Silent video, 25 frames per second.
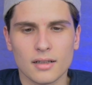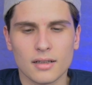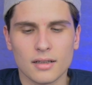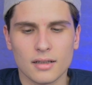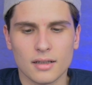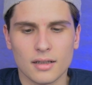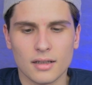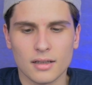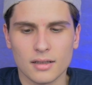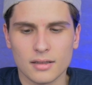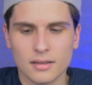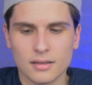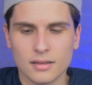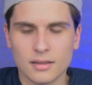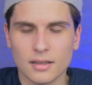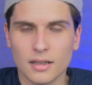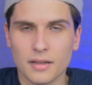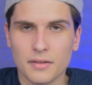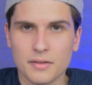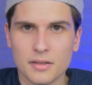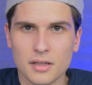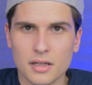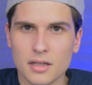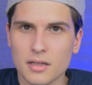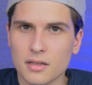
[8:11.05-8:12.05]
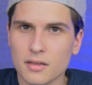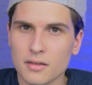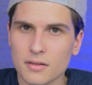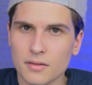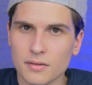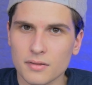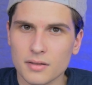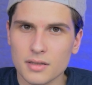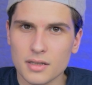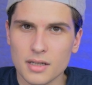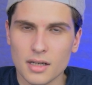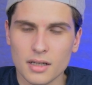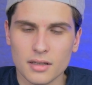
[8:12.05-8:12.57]
And as I
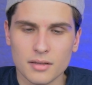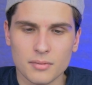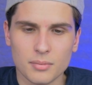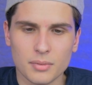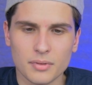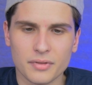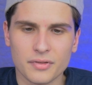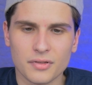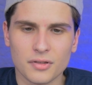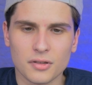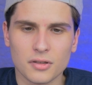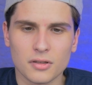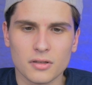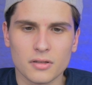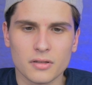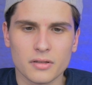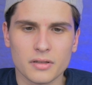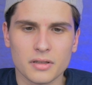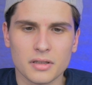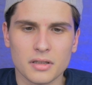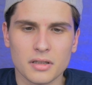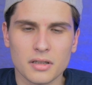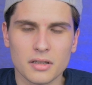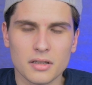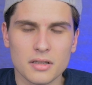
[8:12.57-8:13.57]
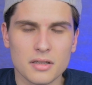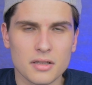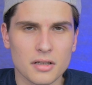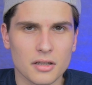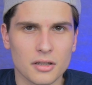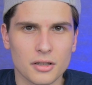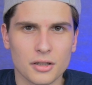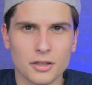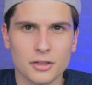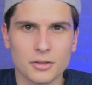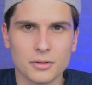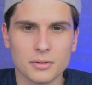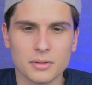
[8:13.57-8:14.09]
said before, it's
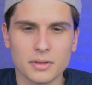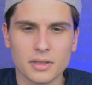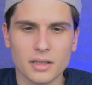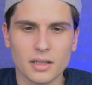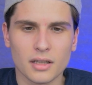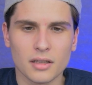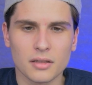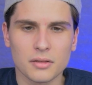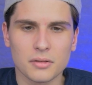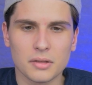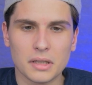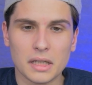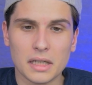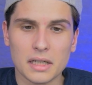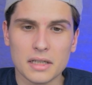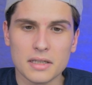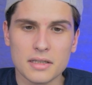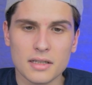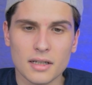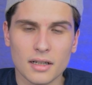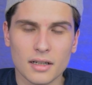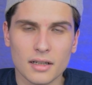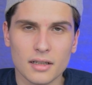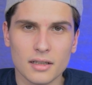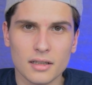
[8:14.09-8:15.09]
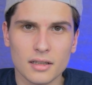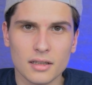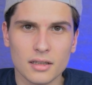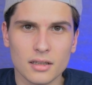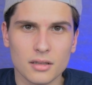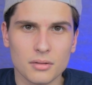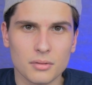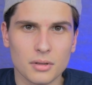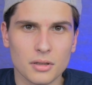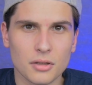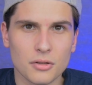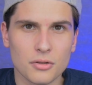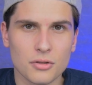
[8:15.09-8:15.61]
hard to tell you exactly
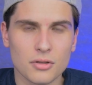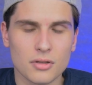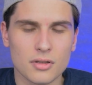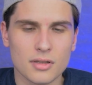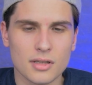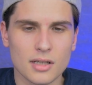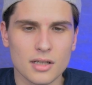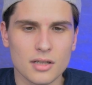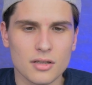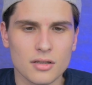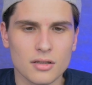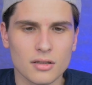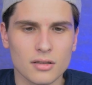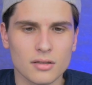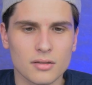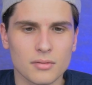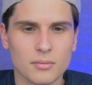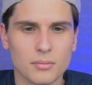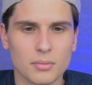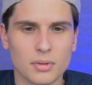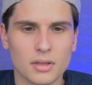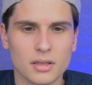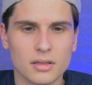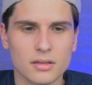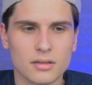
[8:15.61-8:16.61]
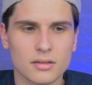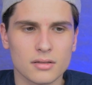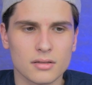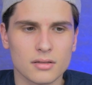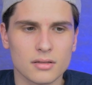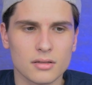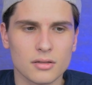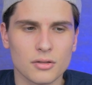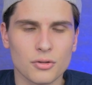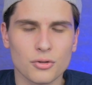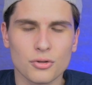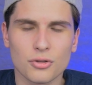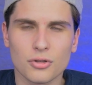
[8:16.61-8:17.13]
when you should change it, but
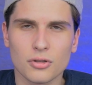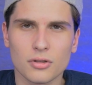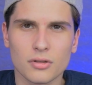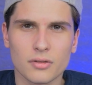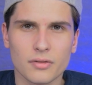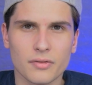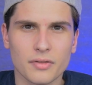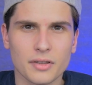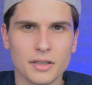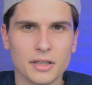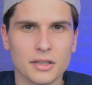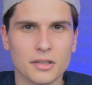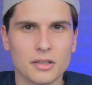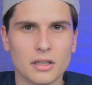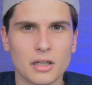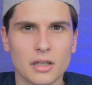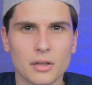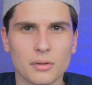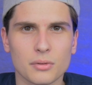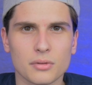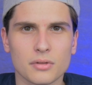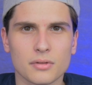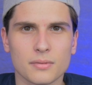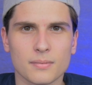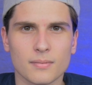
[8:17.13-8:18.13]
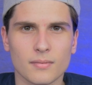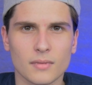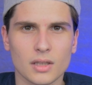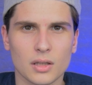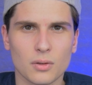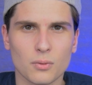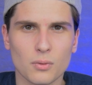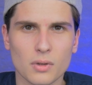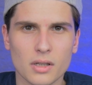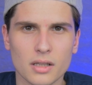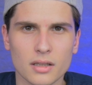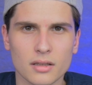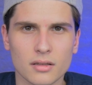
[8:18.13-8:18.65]
you should figure out
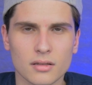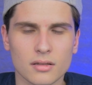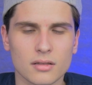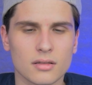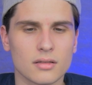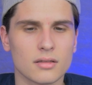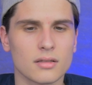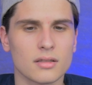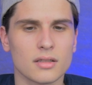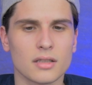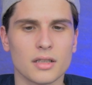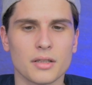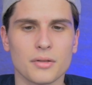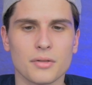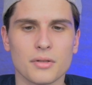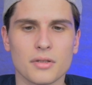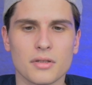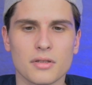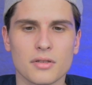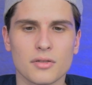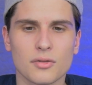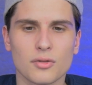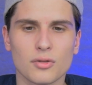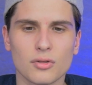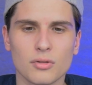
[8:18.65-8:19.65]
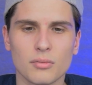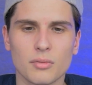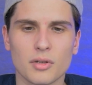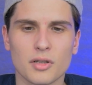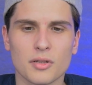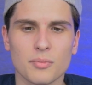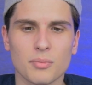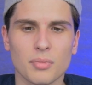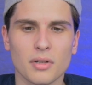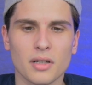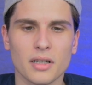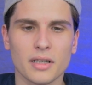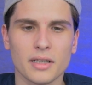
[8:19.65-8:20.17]
when there is too
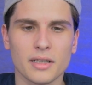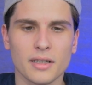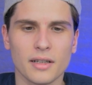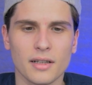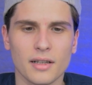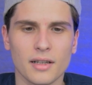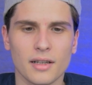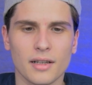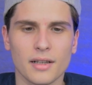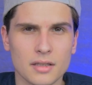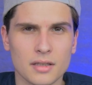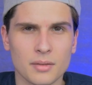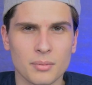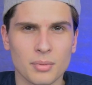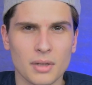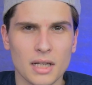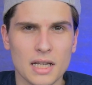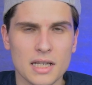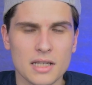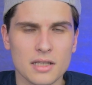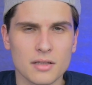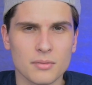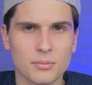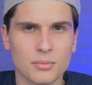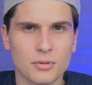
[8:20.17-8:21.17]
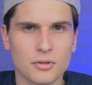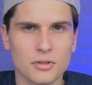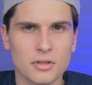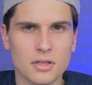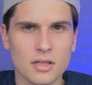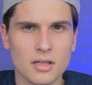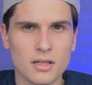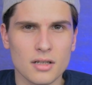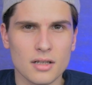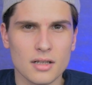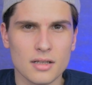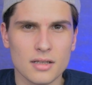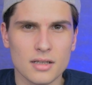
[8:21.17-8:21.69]
much play. The play is
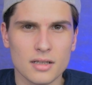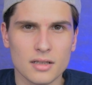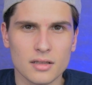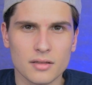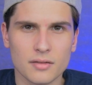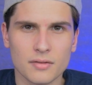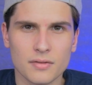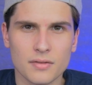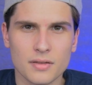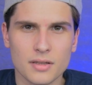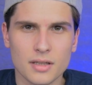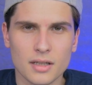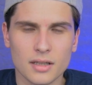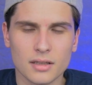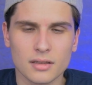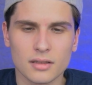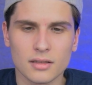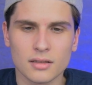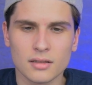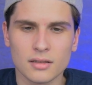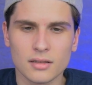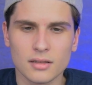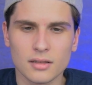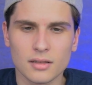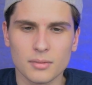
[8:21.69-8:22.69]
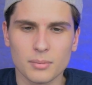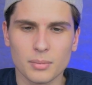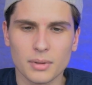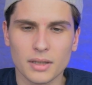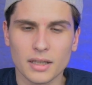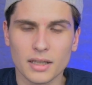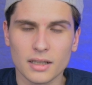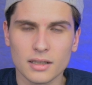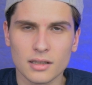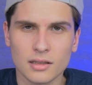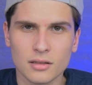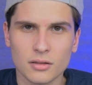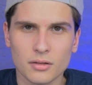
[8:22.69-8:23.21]
important, as I've said in the
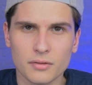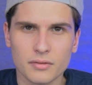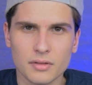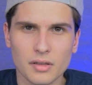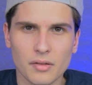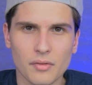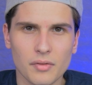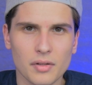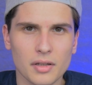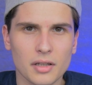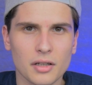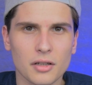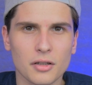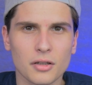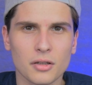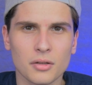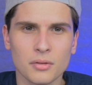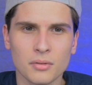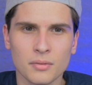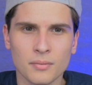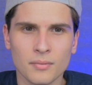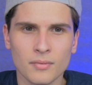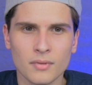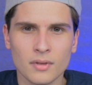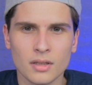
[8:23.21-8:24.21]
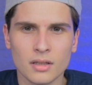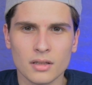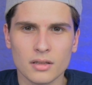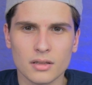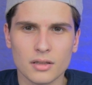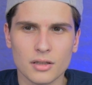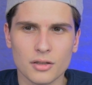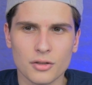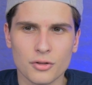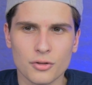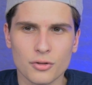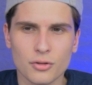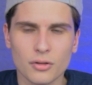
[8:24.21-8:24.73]
beginning of the video.
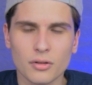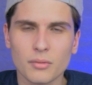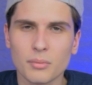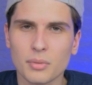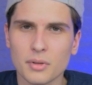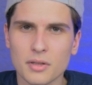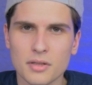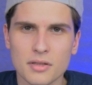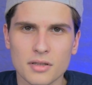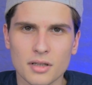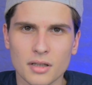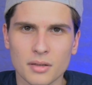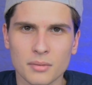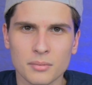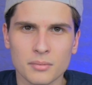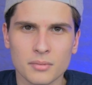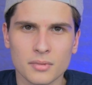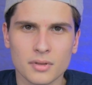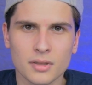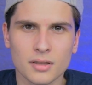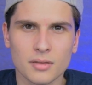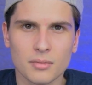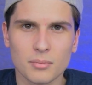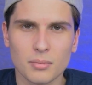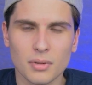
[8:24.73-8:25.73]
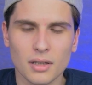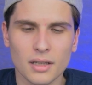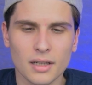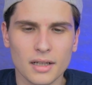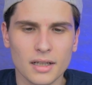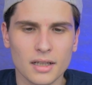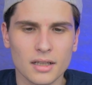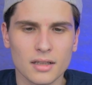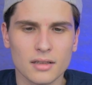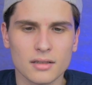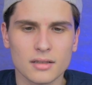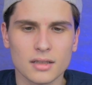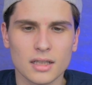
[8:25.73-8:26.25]
There should be some
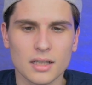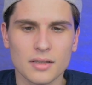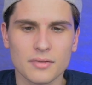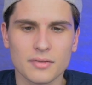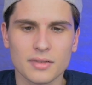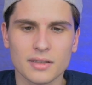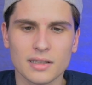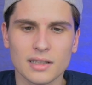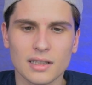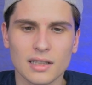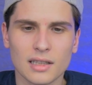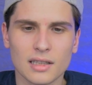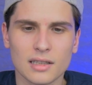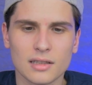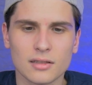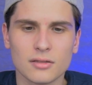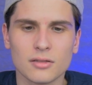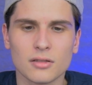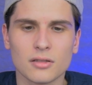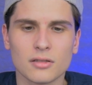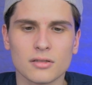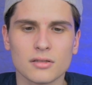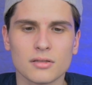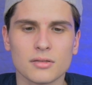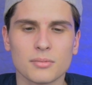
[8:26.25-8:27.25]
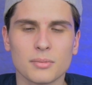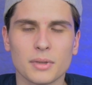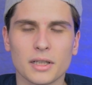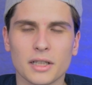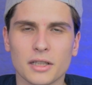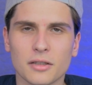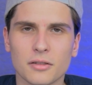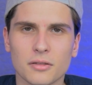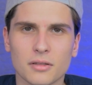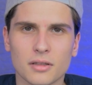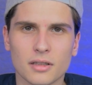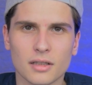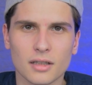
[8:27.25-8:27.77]
play. Definitely don't make
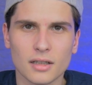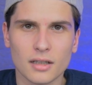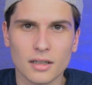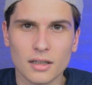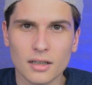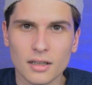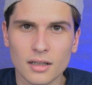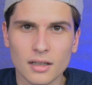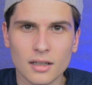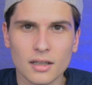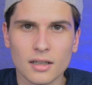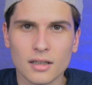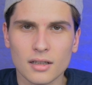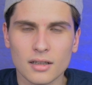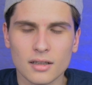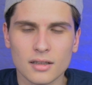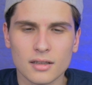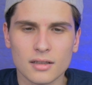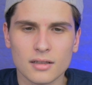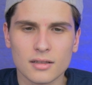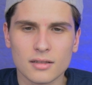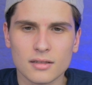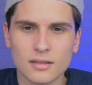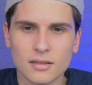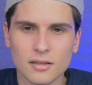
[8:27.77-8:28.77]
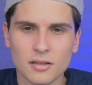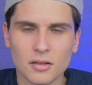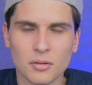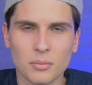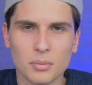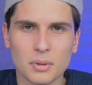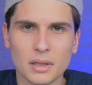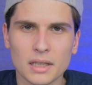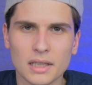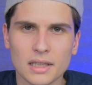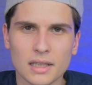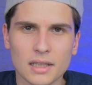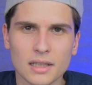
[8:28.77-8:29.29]
your car
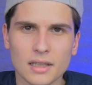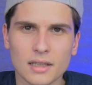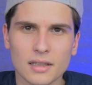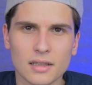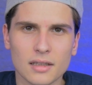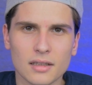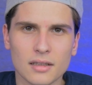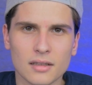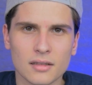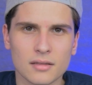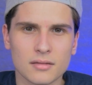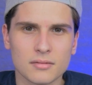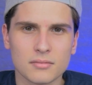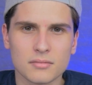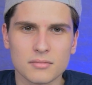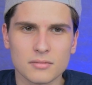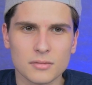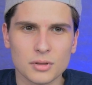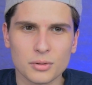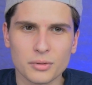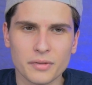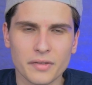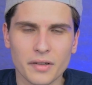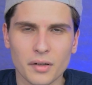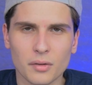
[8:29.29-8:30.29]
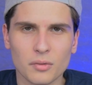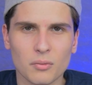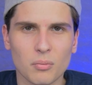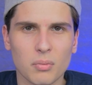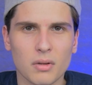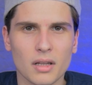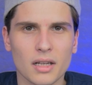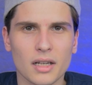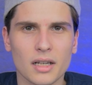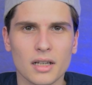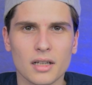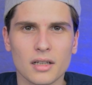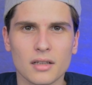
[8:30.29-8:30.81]
completely without
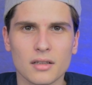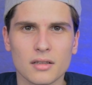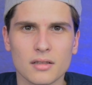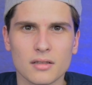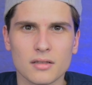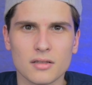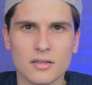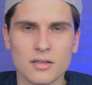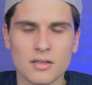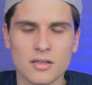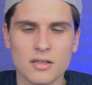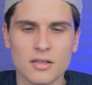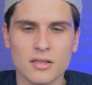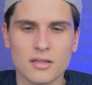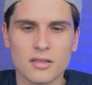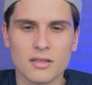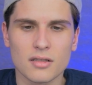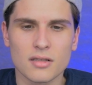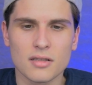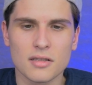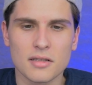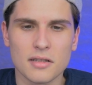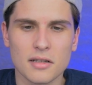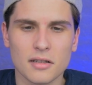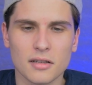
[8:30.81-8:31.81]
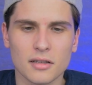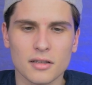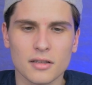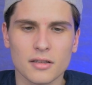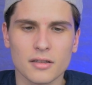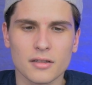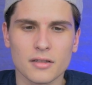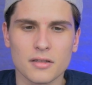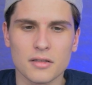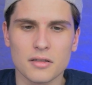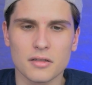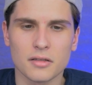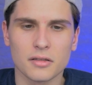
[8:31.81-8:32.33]
play, just stuck.
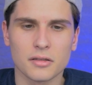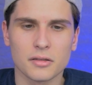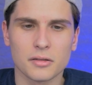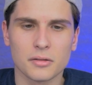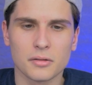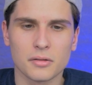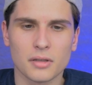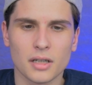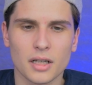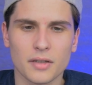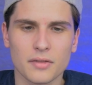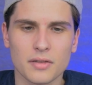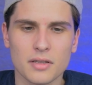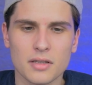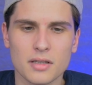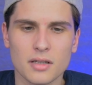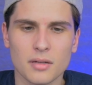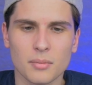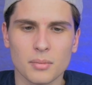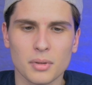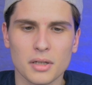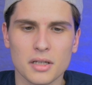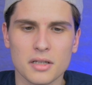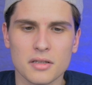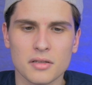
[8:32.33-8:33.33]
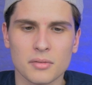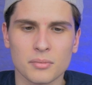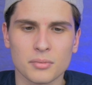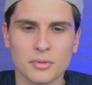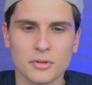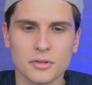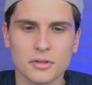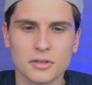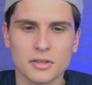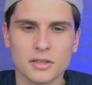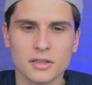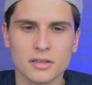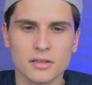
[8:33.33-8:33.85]
So having some play is
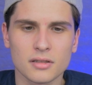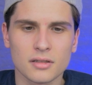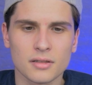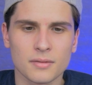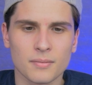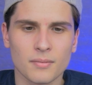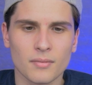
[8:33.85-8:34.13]
important.